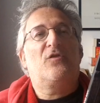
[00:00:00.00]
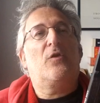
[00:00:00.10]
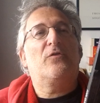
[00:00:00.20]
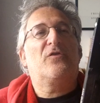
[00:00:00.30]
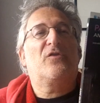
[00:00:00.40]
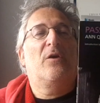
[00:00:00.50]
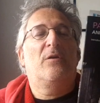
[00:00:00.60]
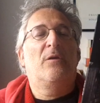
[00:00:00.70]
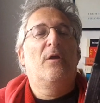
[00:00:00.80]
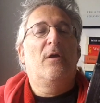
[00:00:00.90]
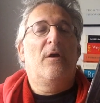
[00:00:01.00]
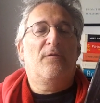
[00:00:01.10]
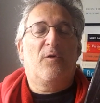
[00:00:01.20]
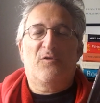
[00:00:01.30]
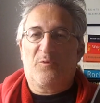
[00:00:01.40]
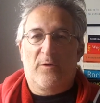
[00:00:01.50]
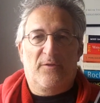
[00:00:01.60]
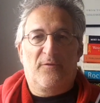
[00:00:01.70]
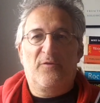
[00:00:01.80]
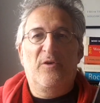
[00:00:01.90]
Johnson, of course, one
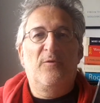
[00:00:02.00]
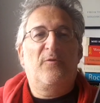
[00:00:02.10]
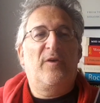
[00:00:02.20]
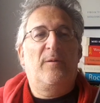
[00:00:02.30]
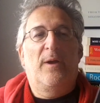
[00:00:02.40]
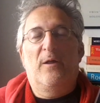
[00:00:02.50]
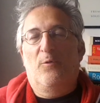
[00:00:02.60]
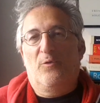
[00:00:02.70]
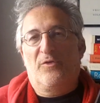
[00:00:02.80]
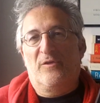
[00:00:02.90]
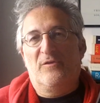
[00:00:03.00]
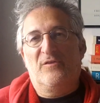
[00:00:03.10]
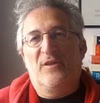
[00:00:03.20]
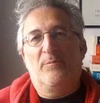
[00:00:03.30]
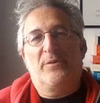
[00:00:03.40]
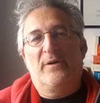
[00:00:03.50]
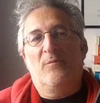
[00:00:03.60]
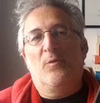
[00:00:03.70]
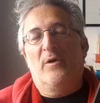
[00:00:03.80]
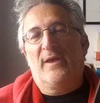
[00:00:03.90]
of the few female authors in
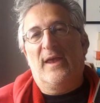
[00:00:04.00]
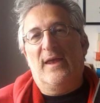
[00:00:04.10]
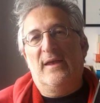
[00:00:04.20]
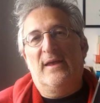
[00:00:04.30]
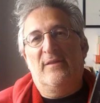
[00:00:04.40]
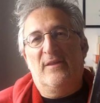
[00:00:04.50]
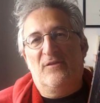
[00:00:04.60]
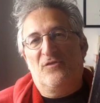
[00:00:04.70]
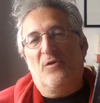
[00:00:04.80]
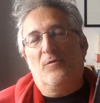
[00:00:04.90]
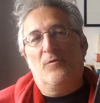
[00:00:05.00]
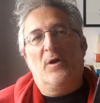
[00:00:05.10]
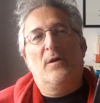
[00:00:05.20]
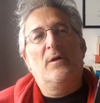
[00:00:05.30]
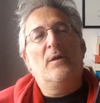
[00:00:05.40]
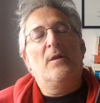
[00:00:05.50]
Britain working in this genre.